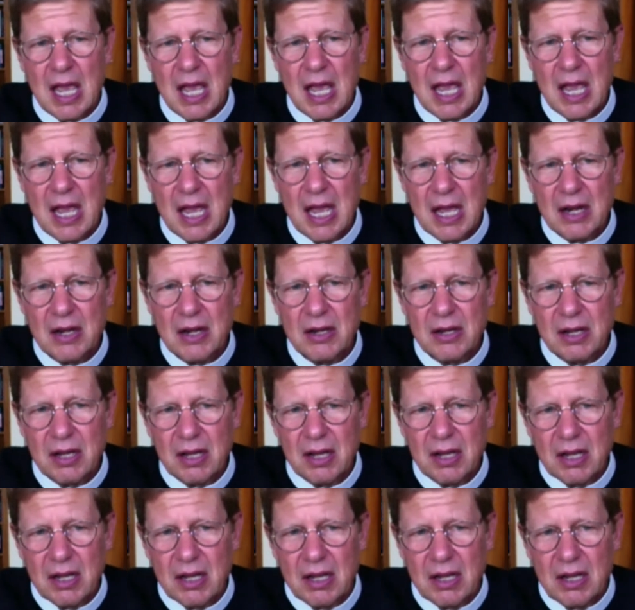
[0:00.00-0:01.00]
And
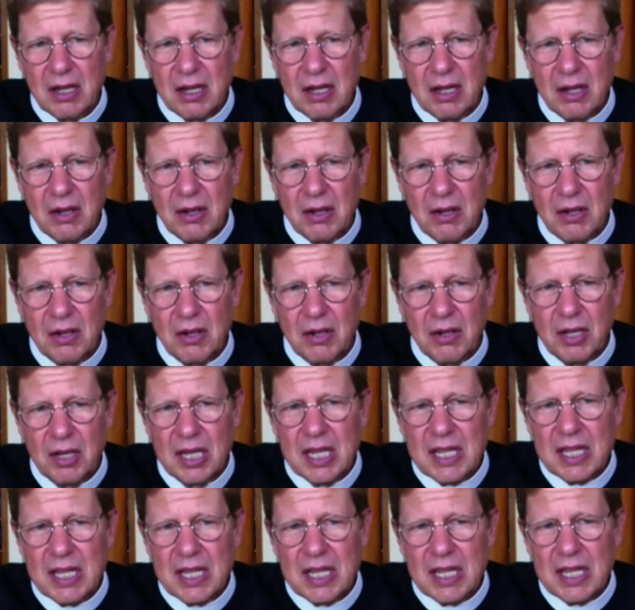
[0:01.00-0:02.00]

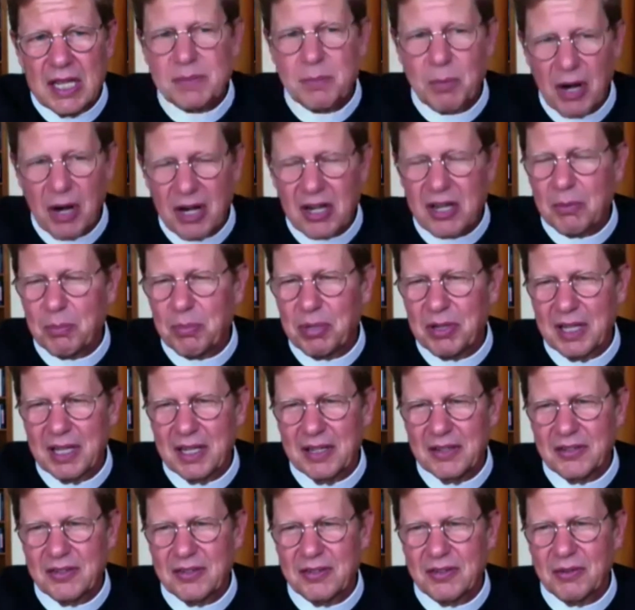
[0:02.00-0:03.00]
in this
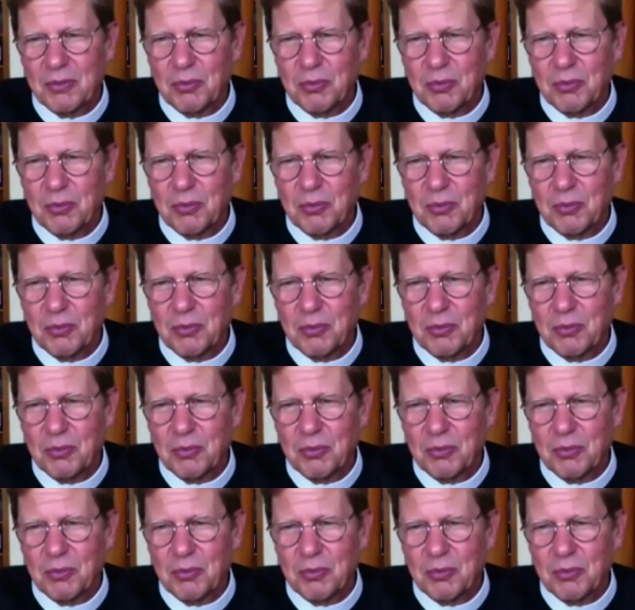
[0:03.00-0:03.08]
marketplace,